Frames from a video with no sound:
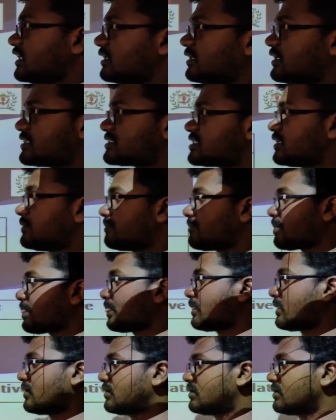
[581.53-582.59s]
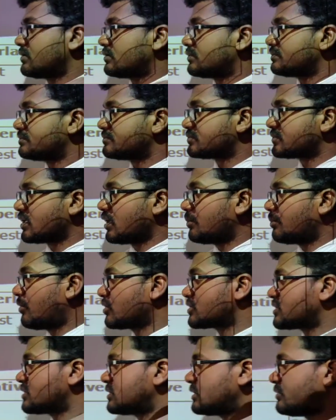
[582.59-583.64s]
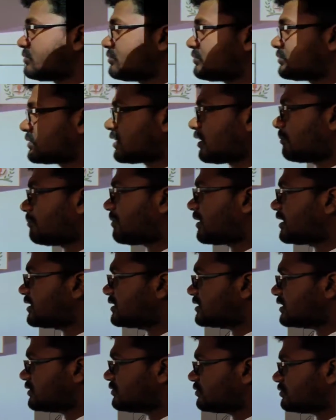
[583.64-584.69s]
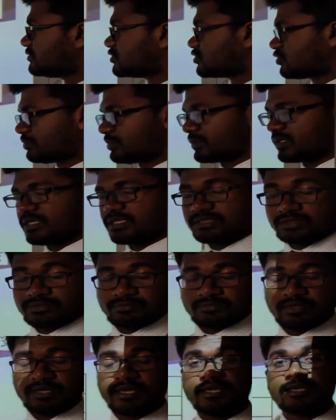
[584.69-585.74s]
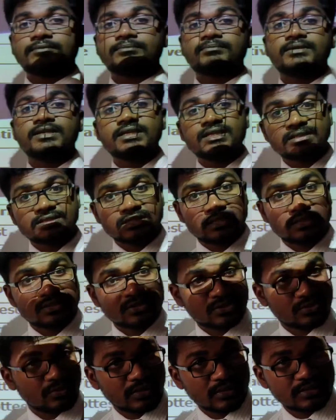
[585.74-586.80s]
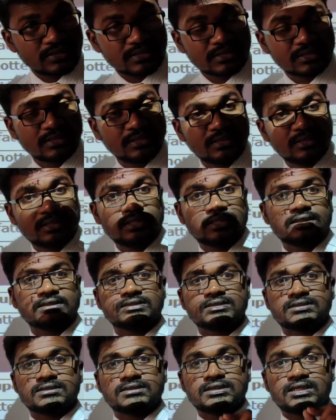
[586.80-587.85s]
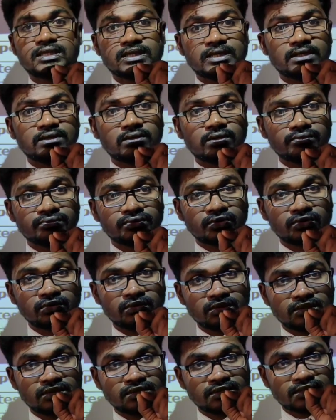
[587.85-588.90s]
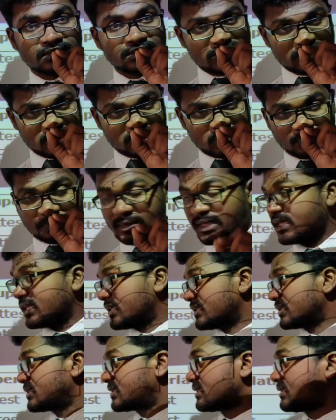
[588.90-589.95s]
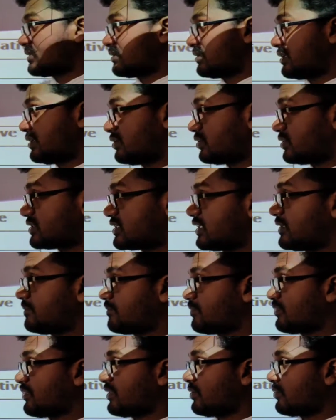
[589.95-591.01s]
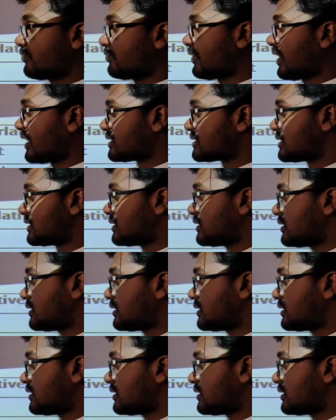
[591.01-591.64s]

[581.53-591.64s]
Let's see. Positive, comparative, superlative. And please, students, take care of your spellings. Here you see fat